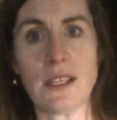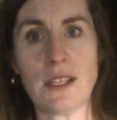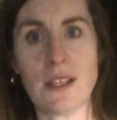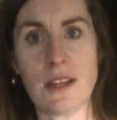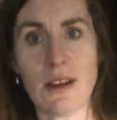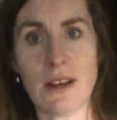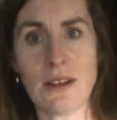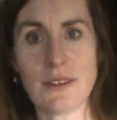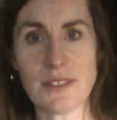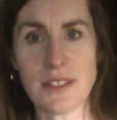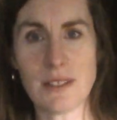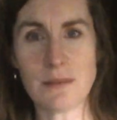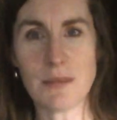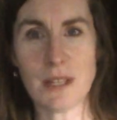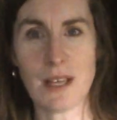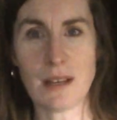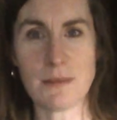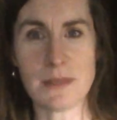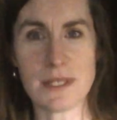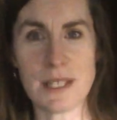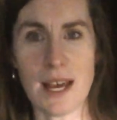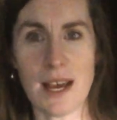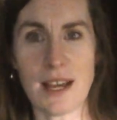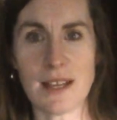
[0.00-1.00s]
You know how
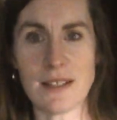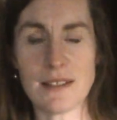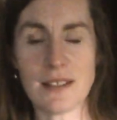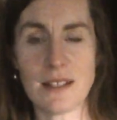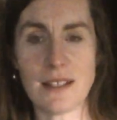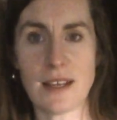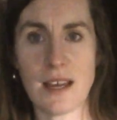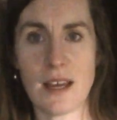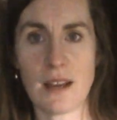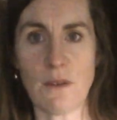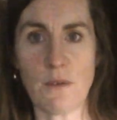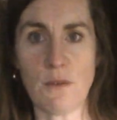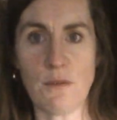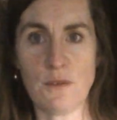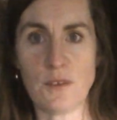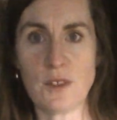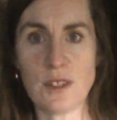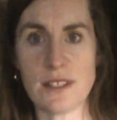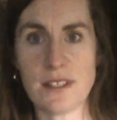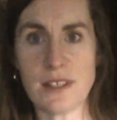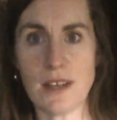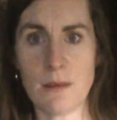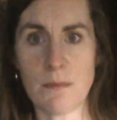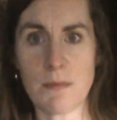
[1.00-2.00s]
sometimes the ice can kind of
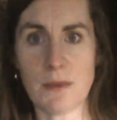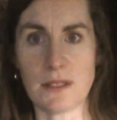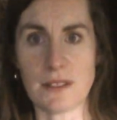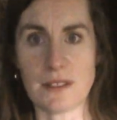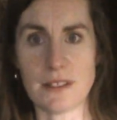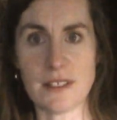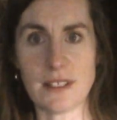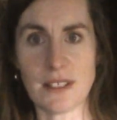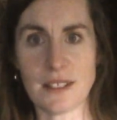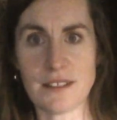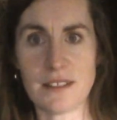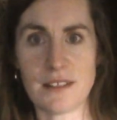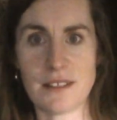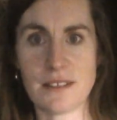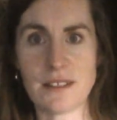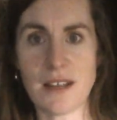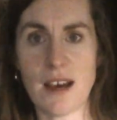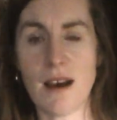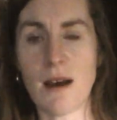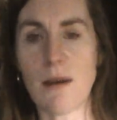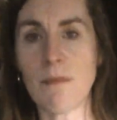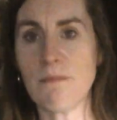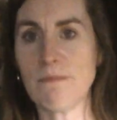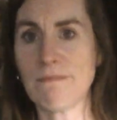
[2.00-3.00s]
freeze up and stick to the
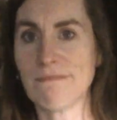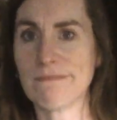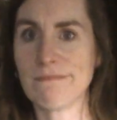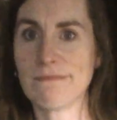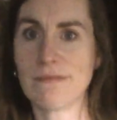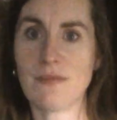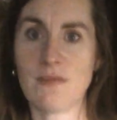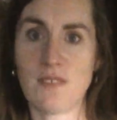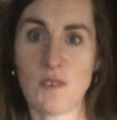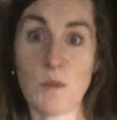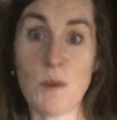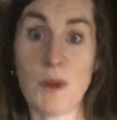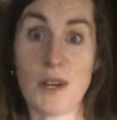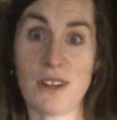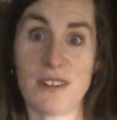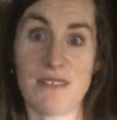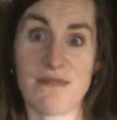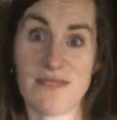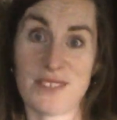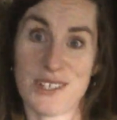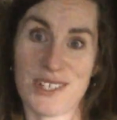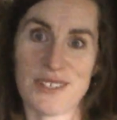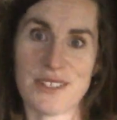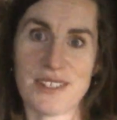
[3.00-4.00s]
top? If you put it
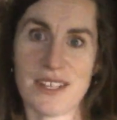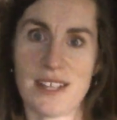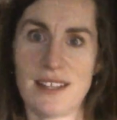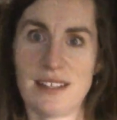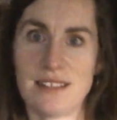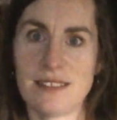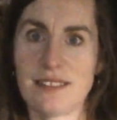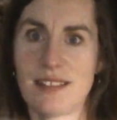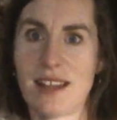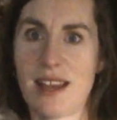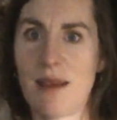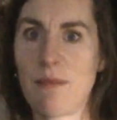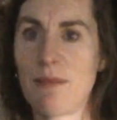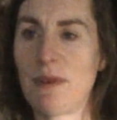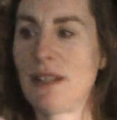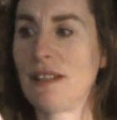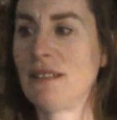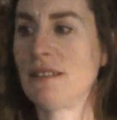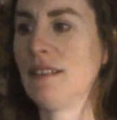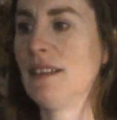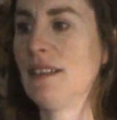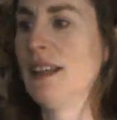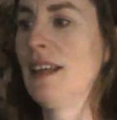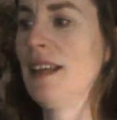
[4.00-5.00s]
in first, that doesn't happen.
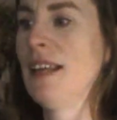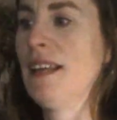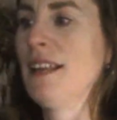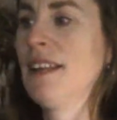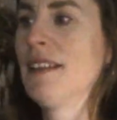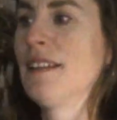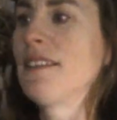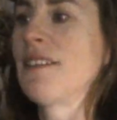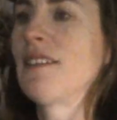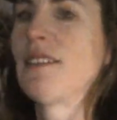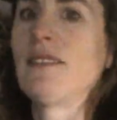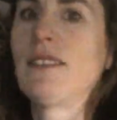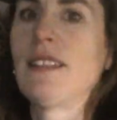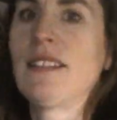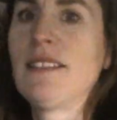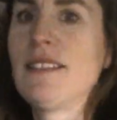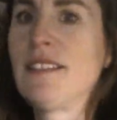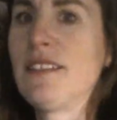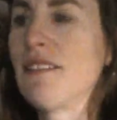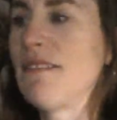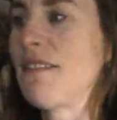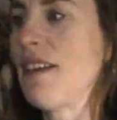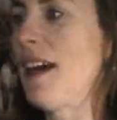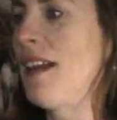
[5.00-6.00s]
So let's
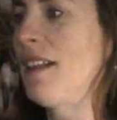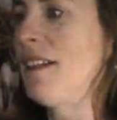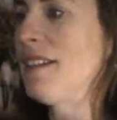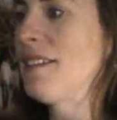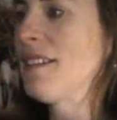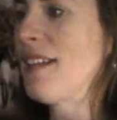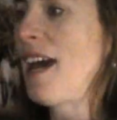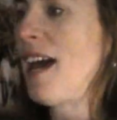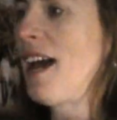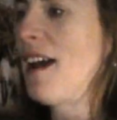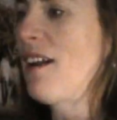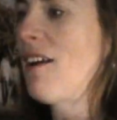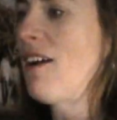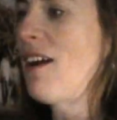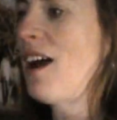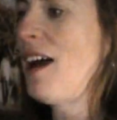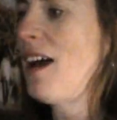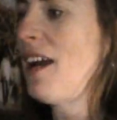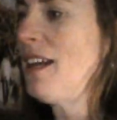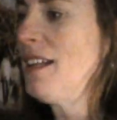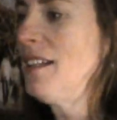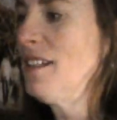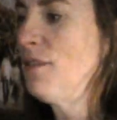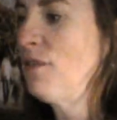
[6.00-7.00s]
do that. Let's add our
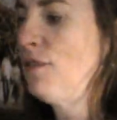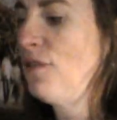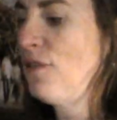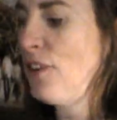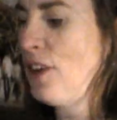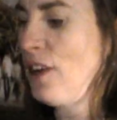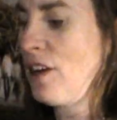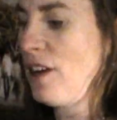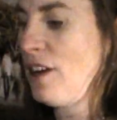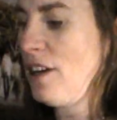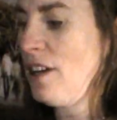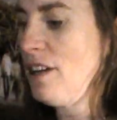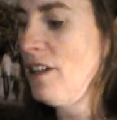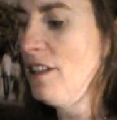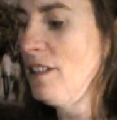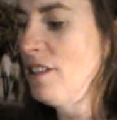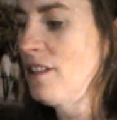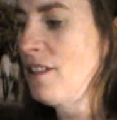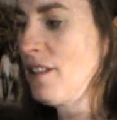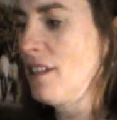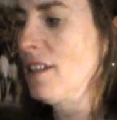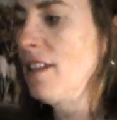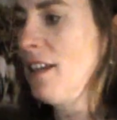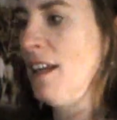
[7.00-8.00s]
ice
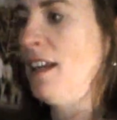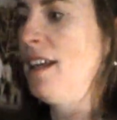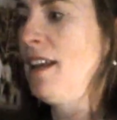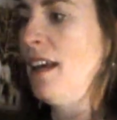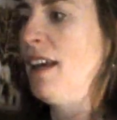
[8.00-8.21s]
first.